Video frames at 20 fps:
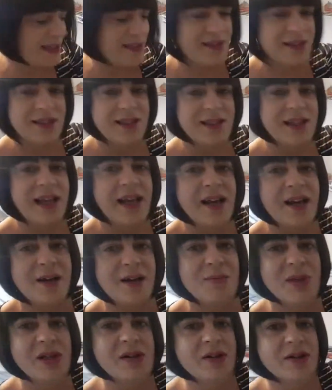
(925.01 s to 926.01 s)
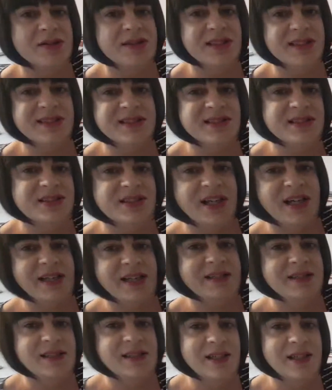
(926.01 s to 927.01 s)
end of the layout because this has
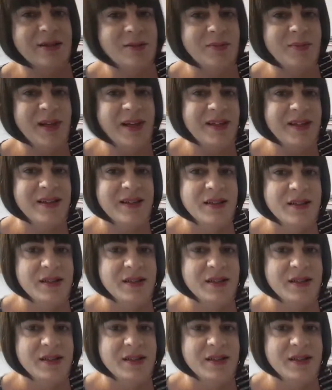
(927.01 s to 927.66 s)
changed a little bit.